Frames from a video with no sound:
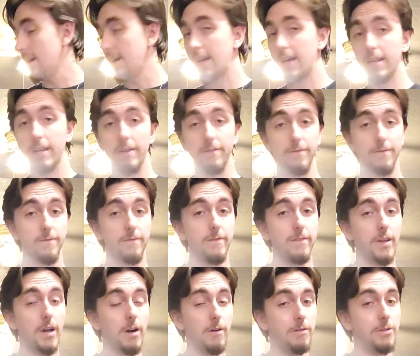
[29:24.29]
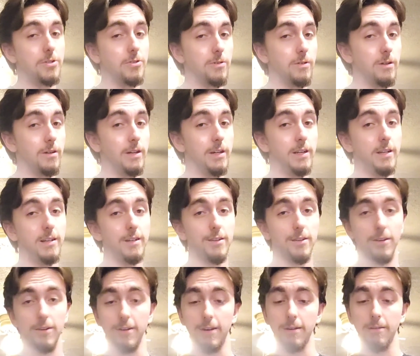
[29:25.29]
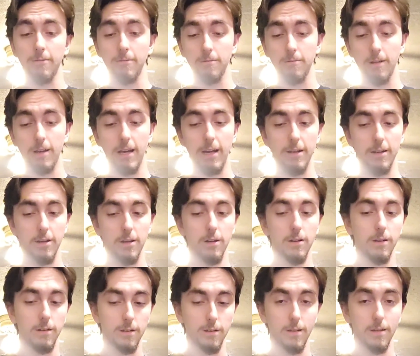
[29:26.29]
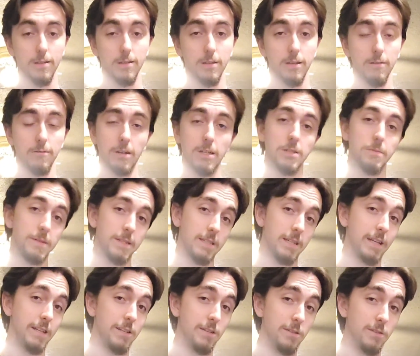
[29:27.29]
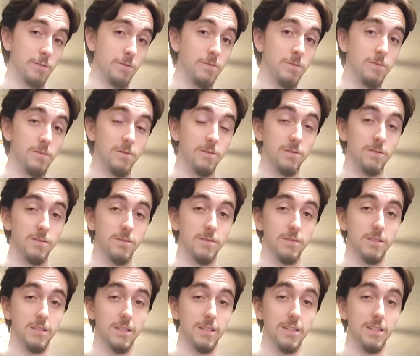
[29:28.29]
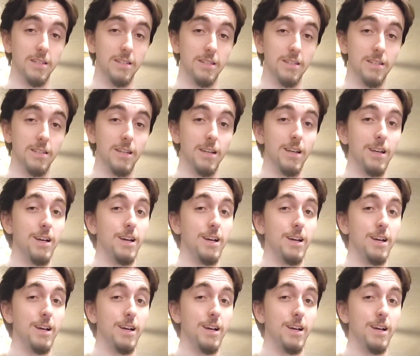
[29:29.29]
And if y'all enjoy learning how to cook the recipes I do, then